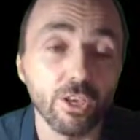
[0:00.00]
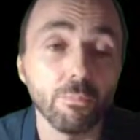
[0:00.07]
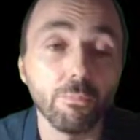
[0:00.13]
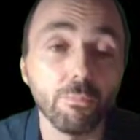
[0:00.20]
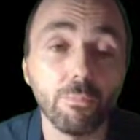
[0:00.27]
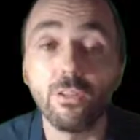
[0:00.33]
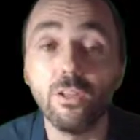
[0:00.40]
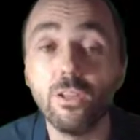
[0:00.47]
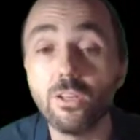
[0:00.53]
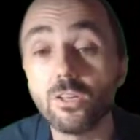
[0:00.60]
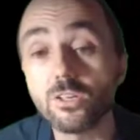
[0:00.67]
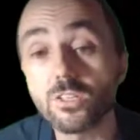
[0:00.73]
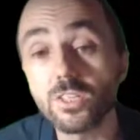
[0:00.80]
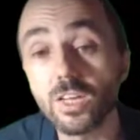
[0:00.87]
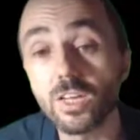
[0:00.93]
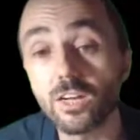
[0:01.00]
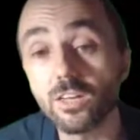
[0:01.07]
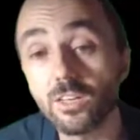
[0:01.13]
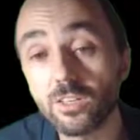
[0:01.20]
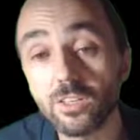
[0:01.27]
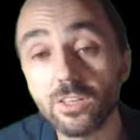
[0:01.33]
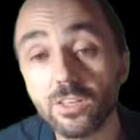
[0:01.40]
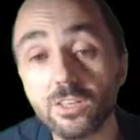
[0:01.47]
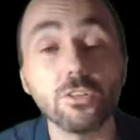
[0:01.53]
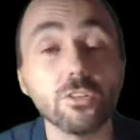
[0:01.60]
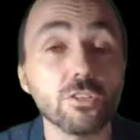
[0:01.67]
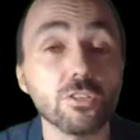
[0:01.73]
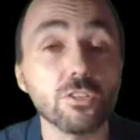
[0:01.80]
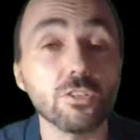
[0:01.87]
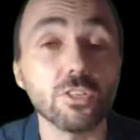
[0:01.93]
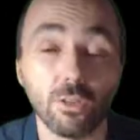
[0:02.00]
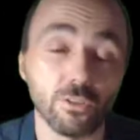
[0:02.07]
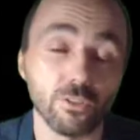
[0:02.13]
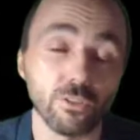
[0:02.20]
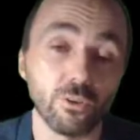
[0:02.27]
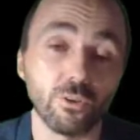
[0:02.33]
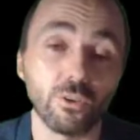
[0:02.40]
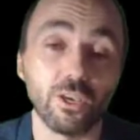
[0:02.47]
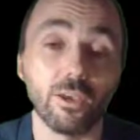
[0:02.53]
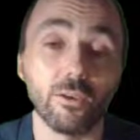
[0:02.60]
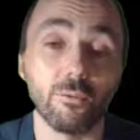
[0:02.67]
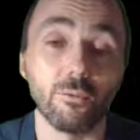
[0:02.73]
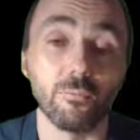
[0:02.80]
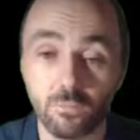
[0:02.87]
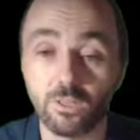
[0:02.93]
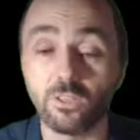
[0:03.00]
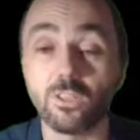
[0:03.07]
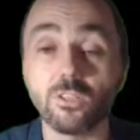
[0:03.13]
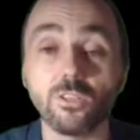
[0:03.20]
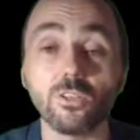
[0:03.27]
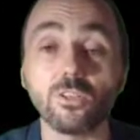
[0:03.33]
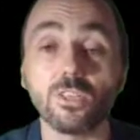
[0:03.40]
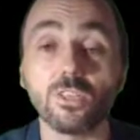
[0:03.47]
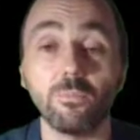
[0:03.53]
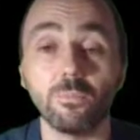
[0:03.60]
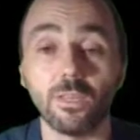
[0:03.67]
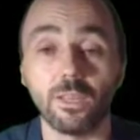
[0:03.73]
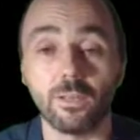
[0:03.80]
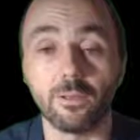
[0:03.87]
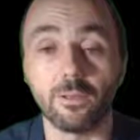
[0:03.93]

But still it is a sequence, okay? It is the same thing.